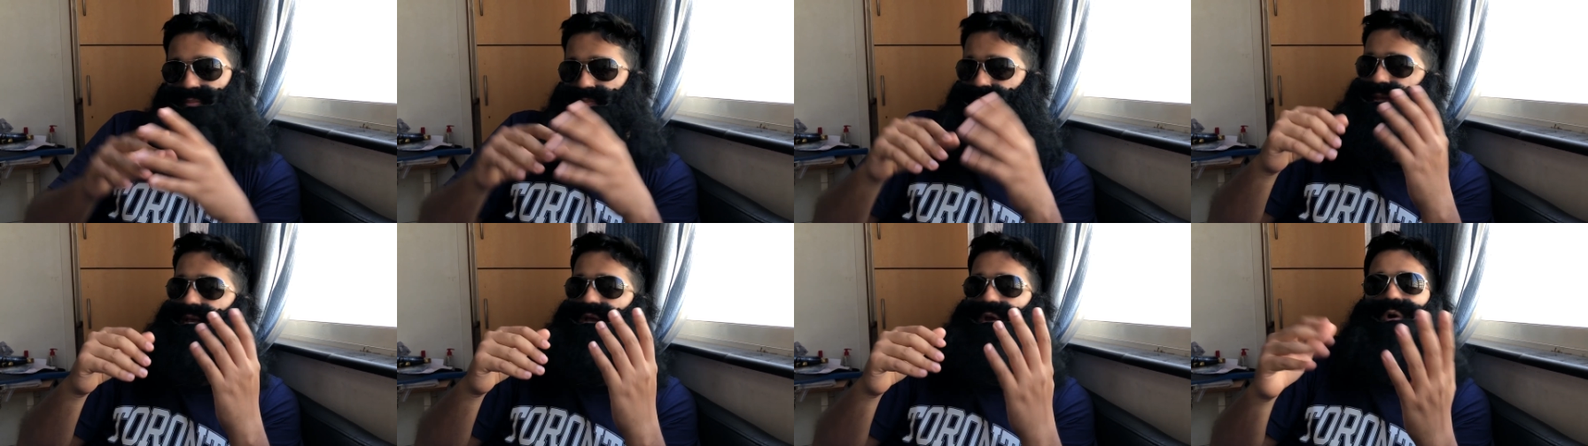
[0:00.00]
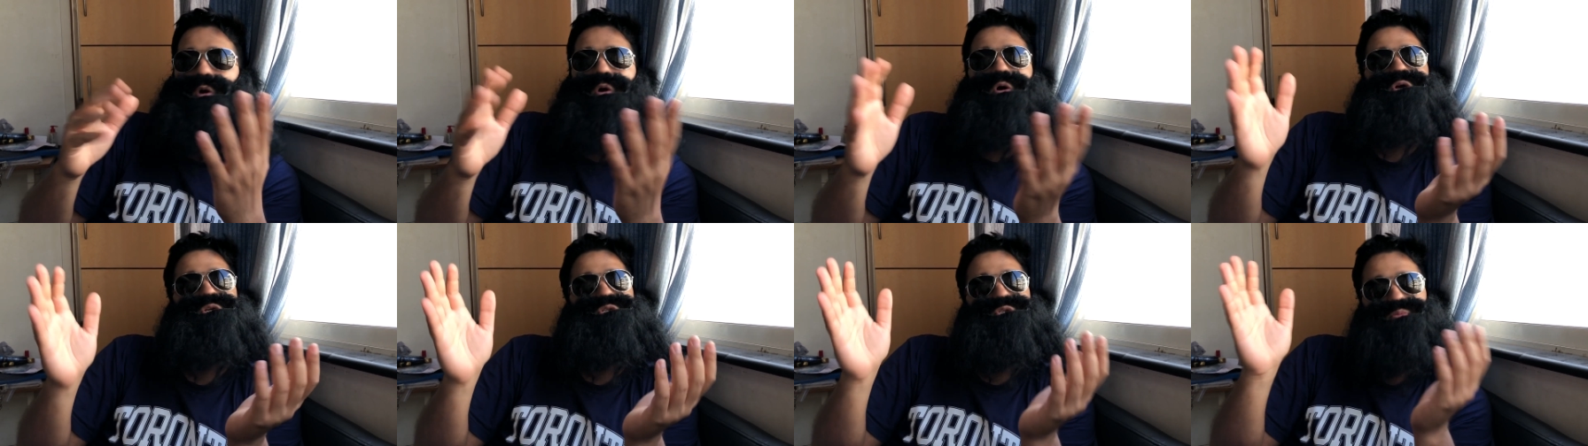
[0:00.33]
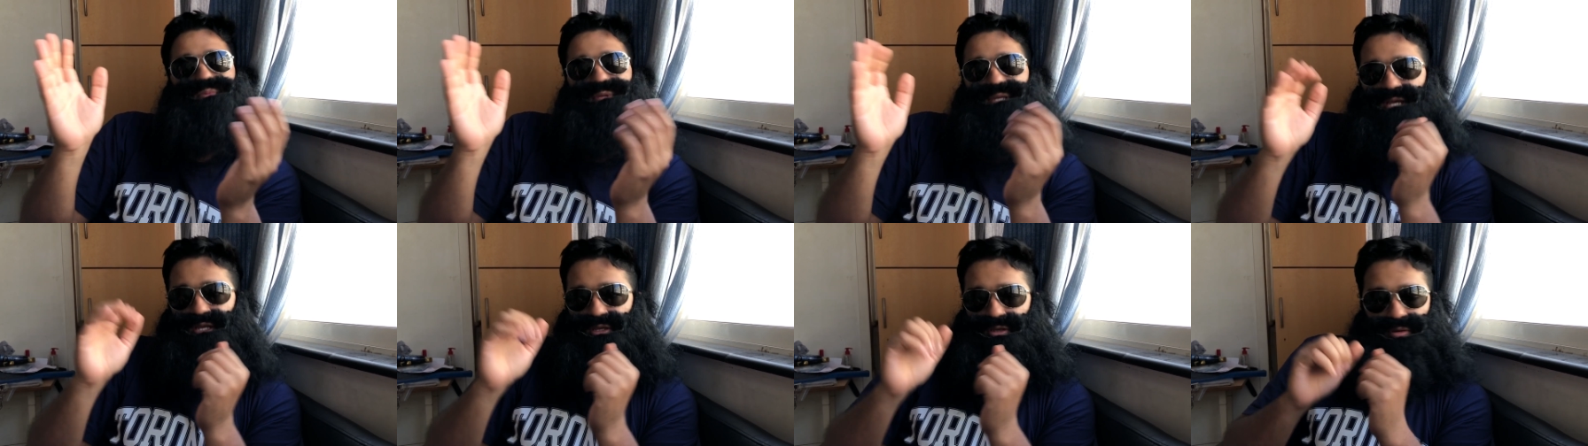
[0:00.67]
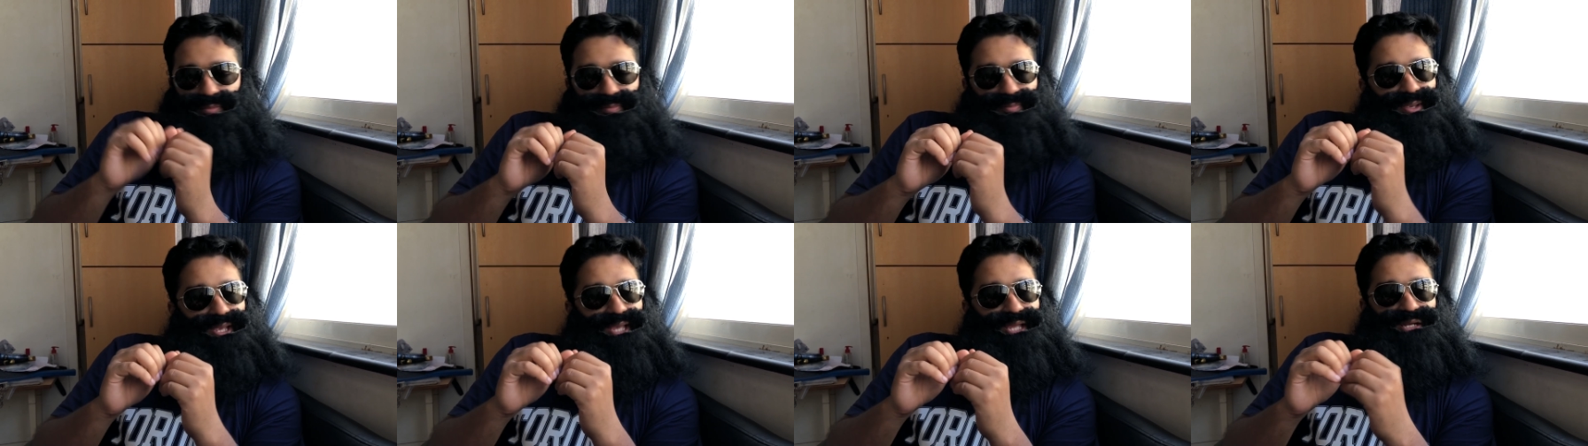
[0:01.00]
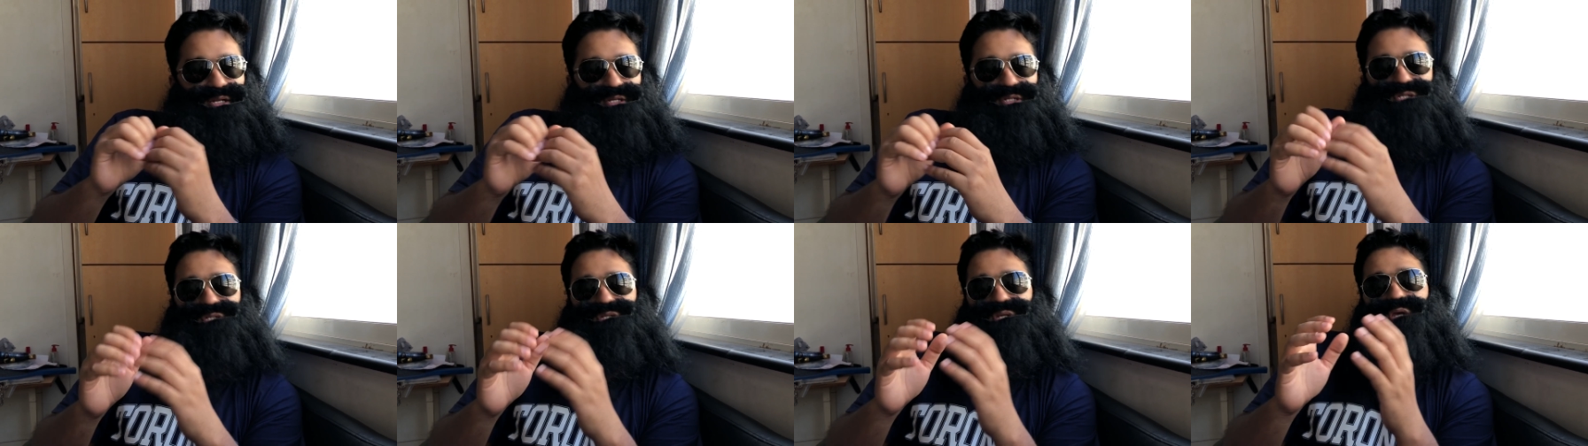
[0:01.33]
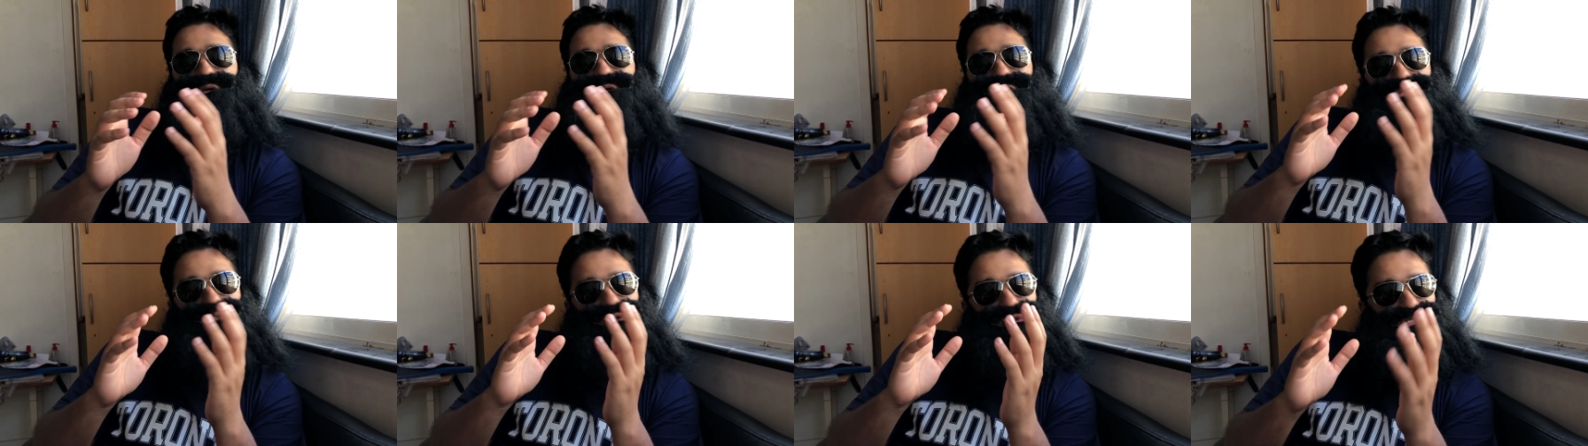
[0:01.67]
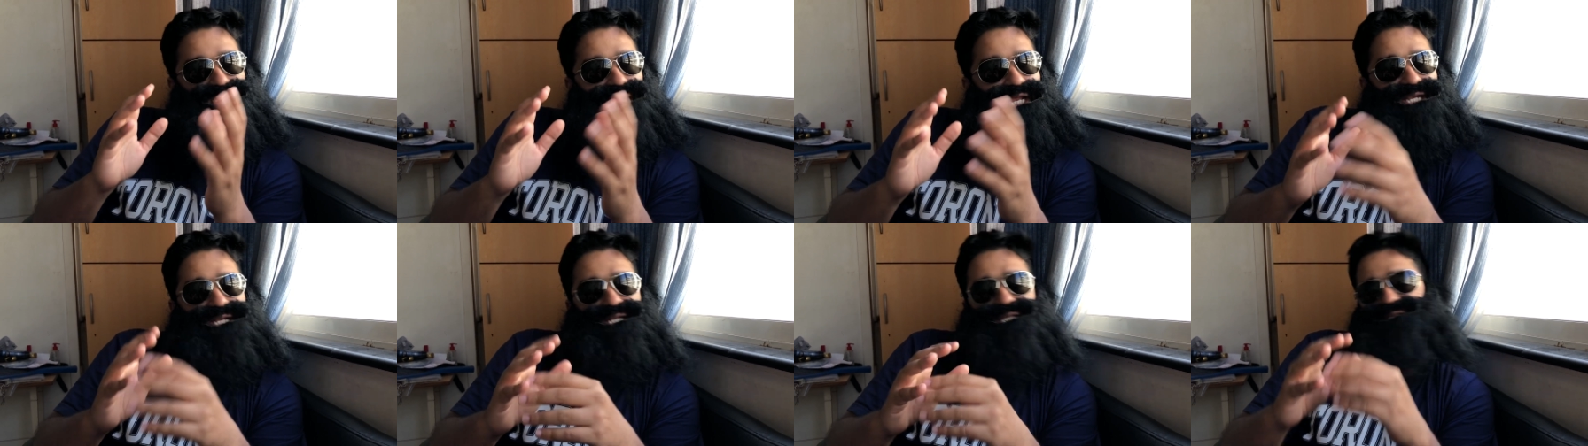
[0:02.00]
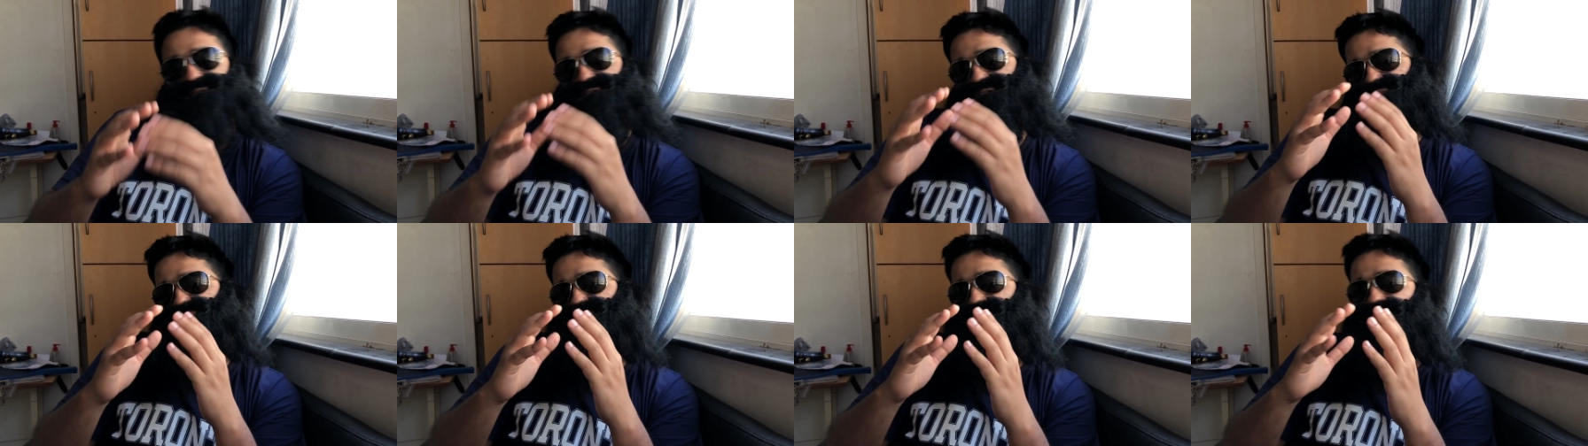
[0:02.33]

Because we are your parents Society says,